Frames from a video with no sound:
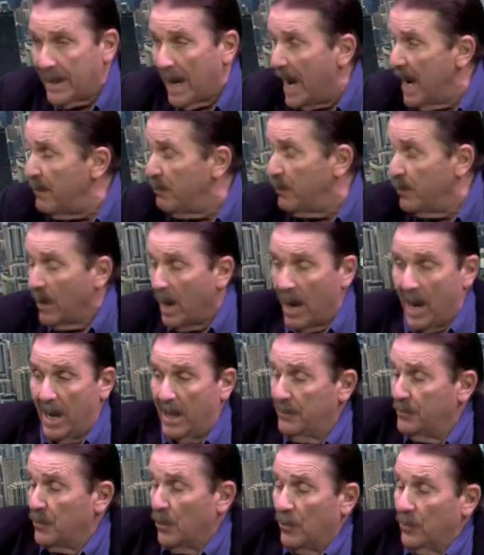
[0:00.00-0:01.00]
I, I
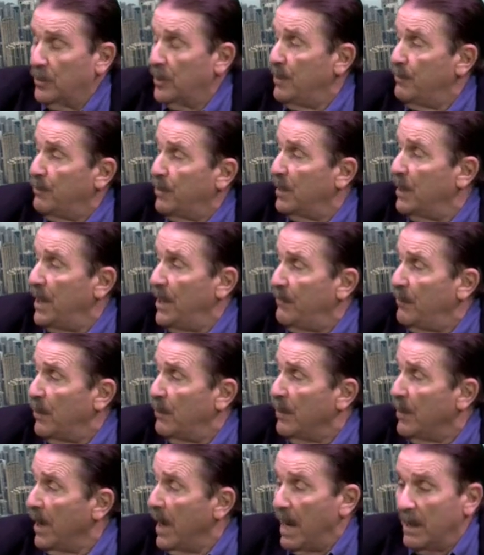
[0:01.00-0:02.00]
totally believe
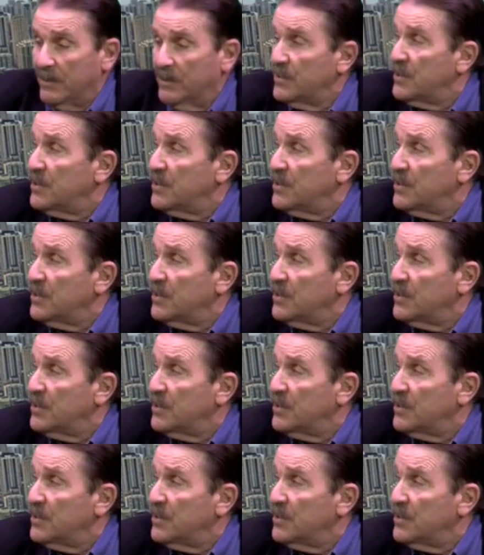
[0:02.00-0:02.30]
in But